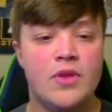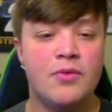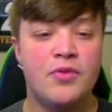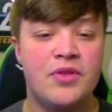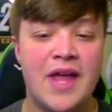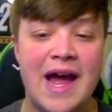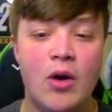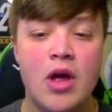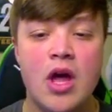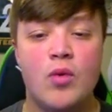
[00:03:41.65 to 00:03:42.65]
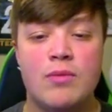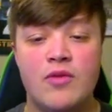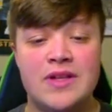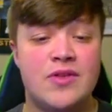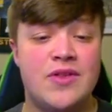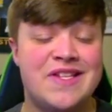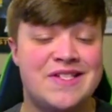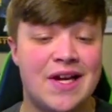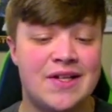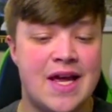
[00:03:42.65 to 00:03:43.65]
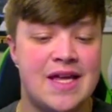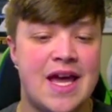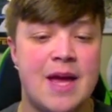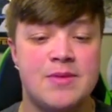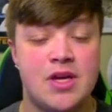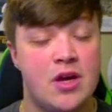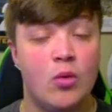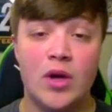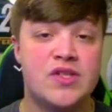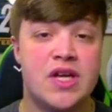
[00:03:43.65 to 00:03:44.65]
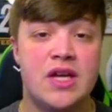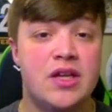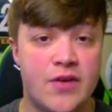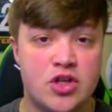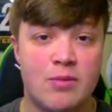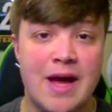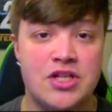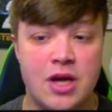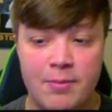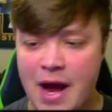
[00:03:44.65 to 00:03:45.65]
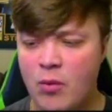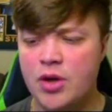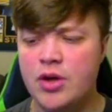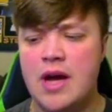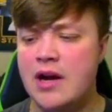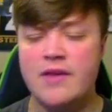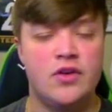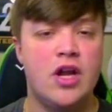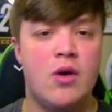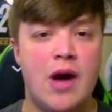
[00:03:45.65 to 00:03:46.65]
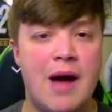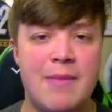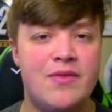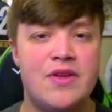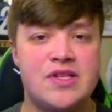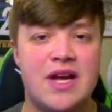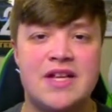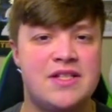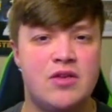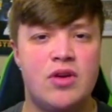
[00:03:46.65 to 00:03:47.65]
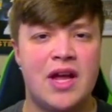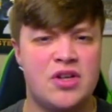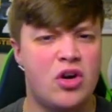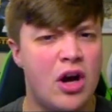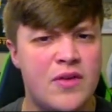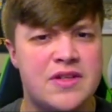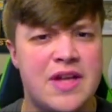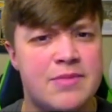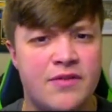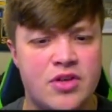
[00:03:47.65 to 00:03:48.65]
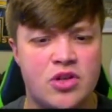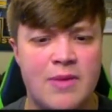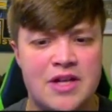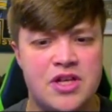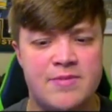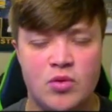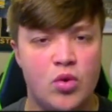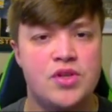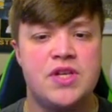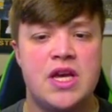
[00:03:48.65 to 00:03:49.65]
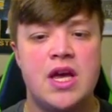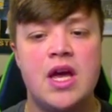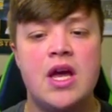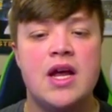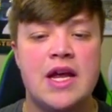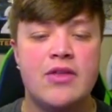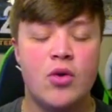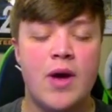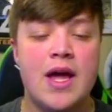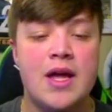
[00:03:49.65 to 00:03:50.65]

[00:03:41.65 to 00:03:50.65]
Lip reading: Now we move into these Sunday games. Once again, divisional matchup. I don't even know. I made these slides, didn't realize. Are all these games divisional matchups? We'll see. Either way,